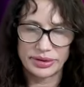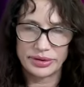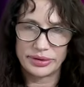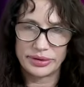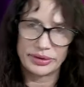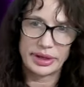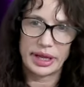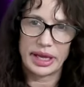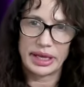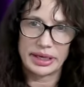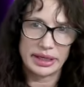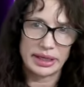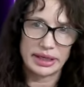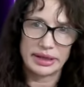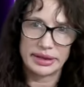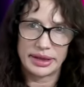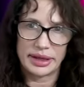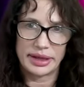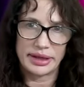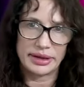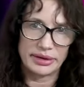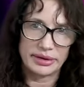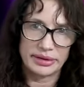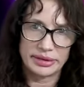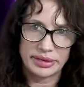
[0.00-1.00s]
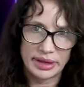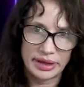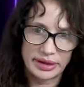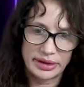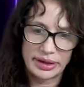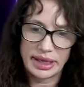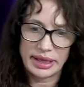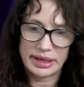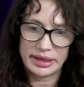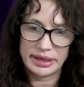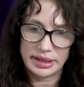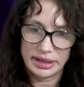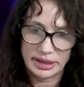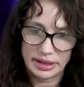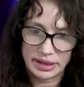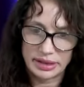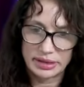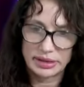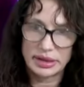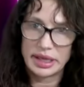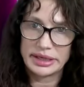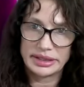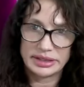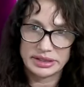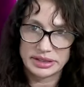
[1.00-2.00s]
They're
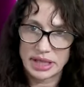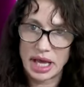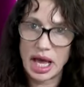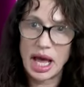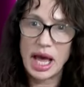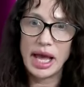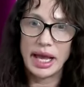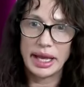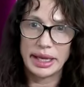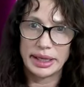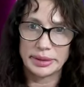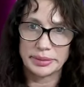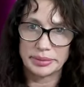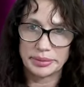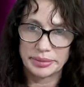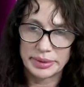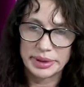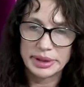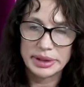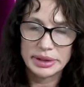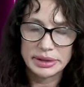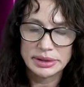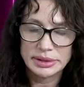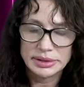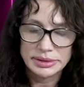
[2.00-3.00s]
getting like time,